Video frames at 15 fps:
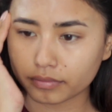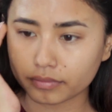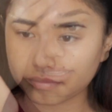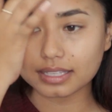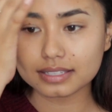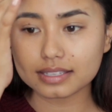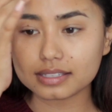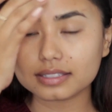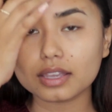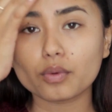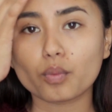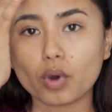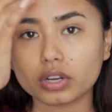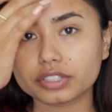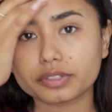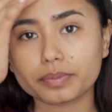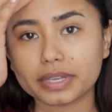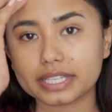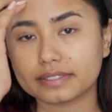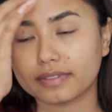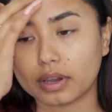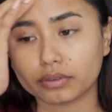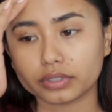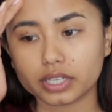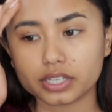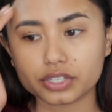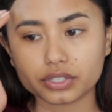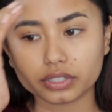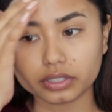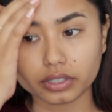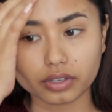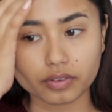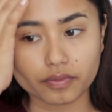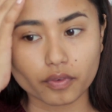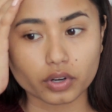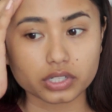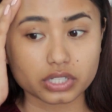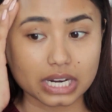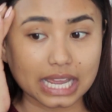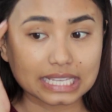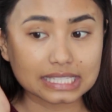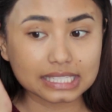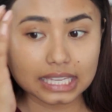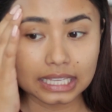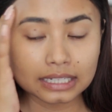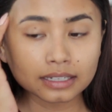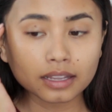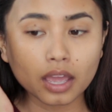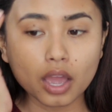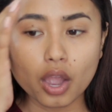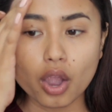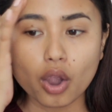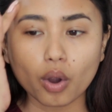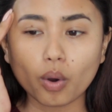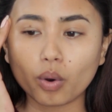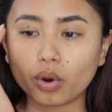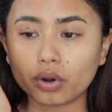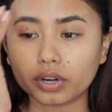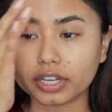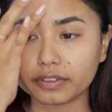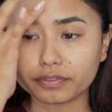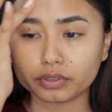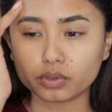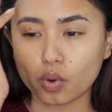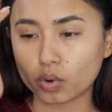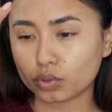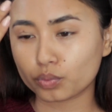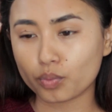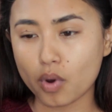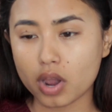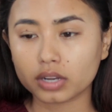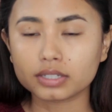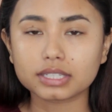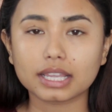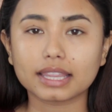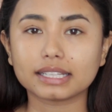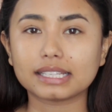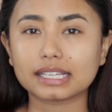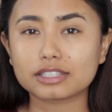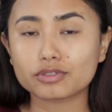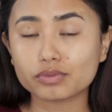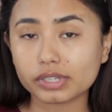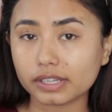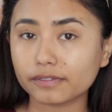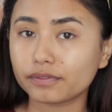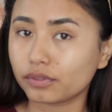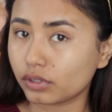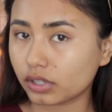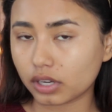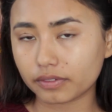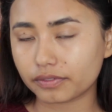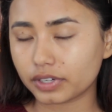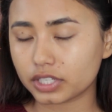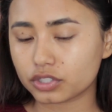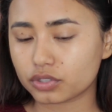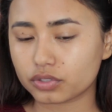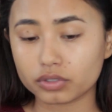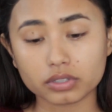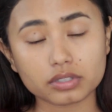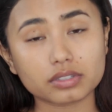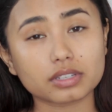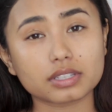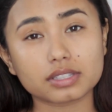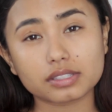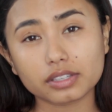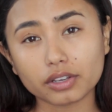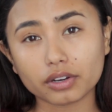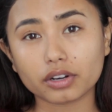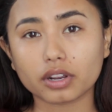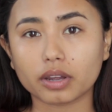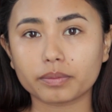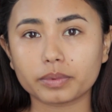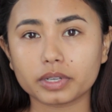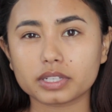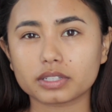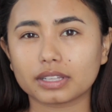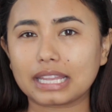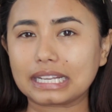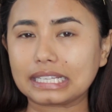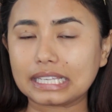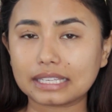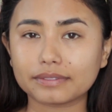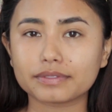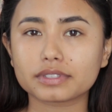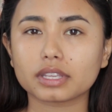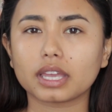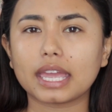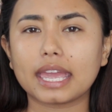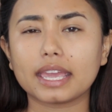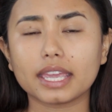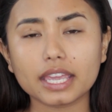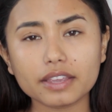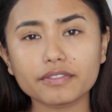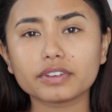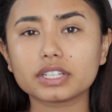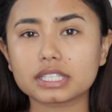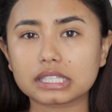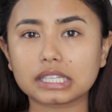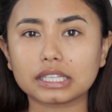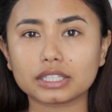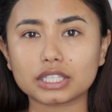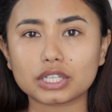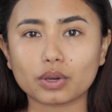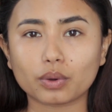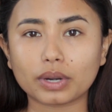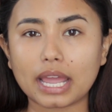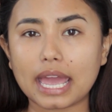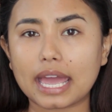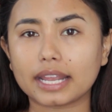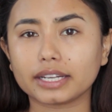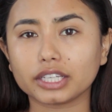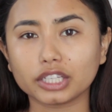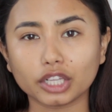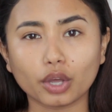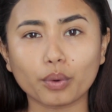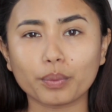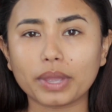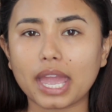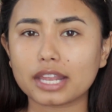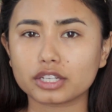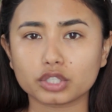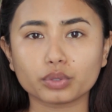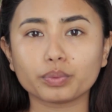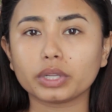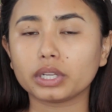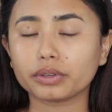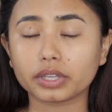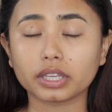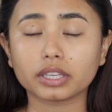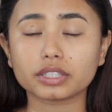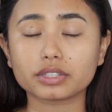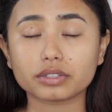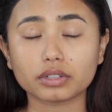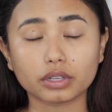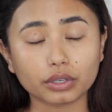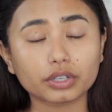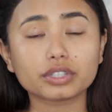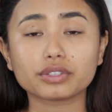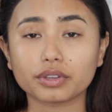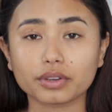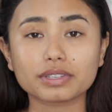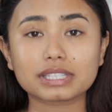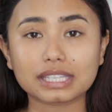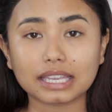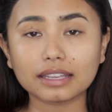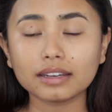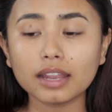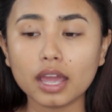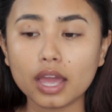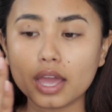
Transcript: This is a water-based foundation, good for dry skin, or if you don't want that extreme full coverage, just a sheer coverage that gives a even skin tone and glowy and dewy looking look to your skin.